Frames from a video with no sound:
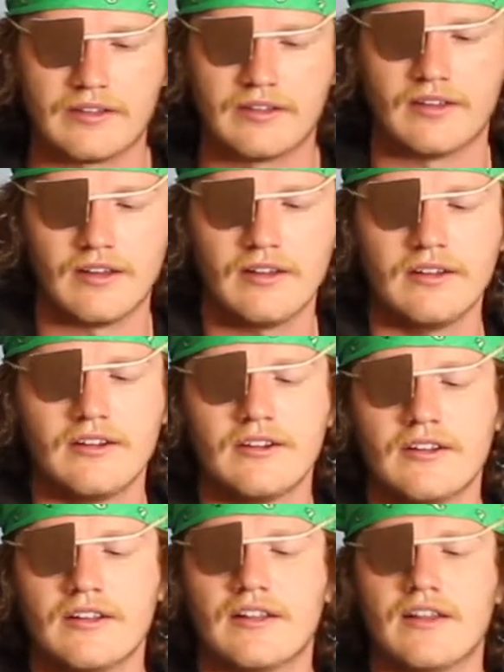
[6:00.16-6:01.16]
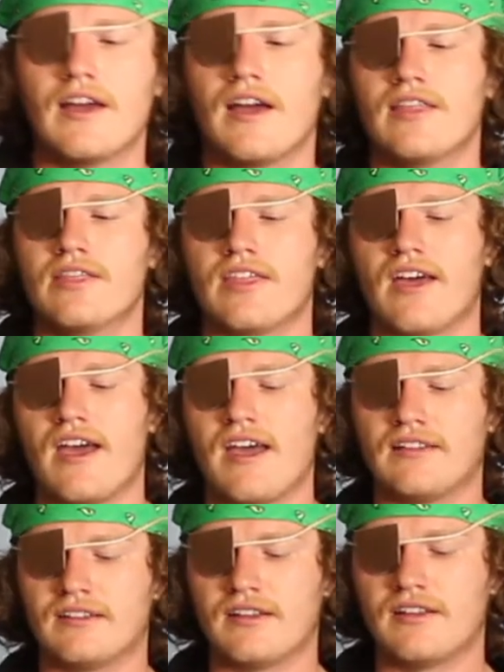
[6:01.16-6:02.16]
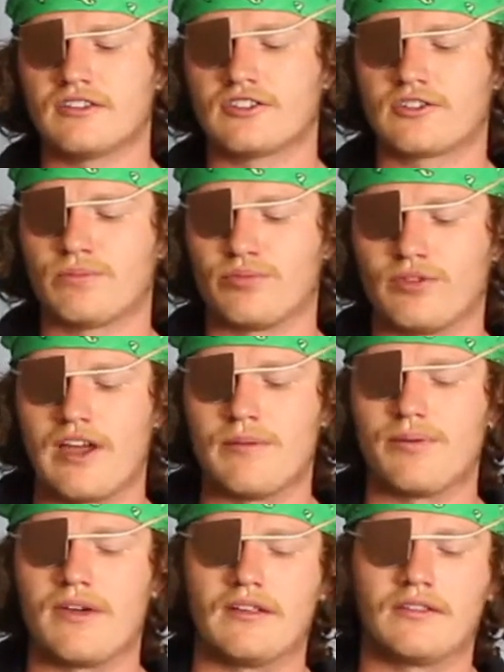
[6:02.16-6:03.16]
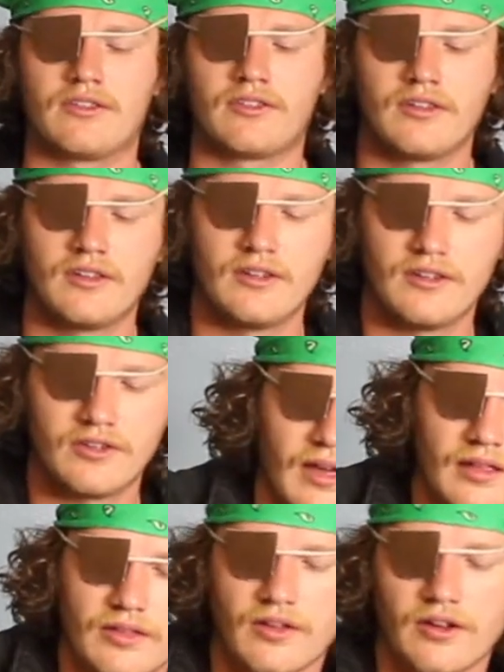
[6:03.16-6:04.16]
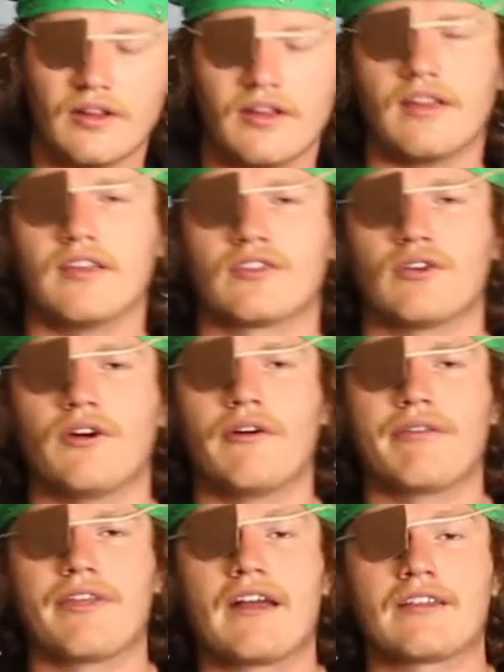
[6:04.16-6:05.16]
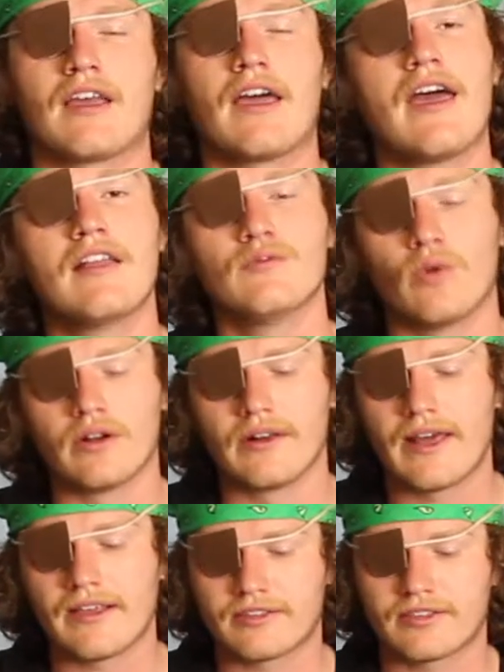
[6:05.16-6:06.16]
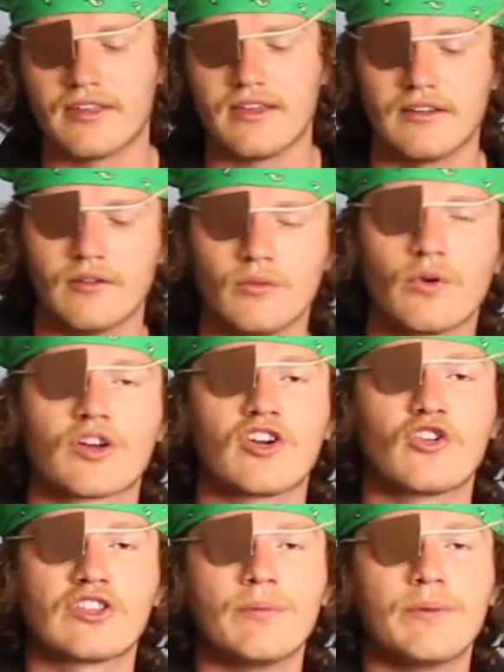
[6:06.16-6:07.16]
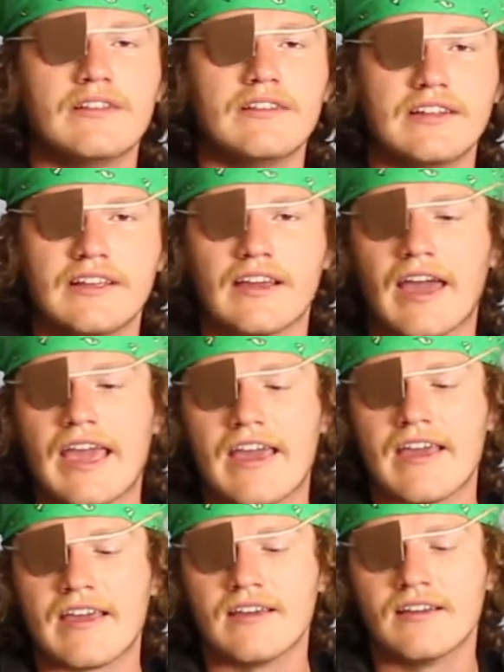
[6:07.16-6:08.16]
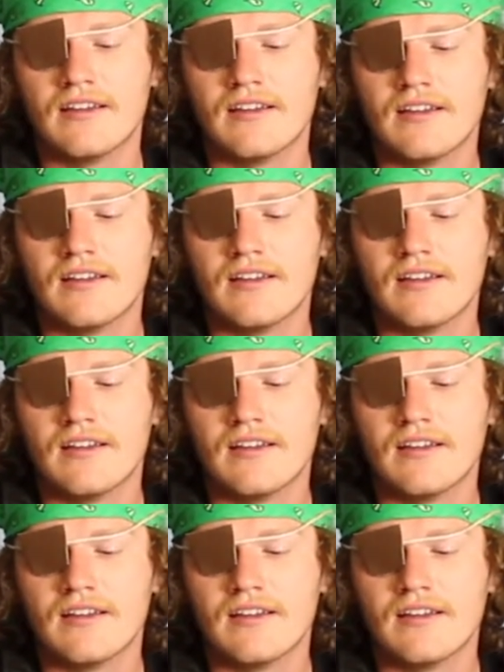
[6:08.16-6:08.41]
here. And then spray paint. There is all of that. And one last thing, we're going to be needing a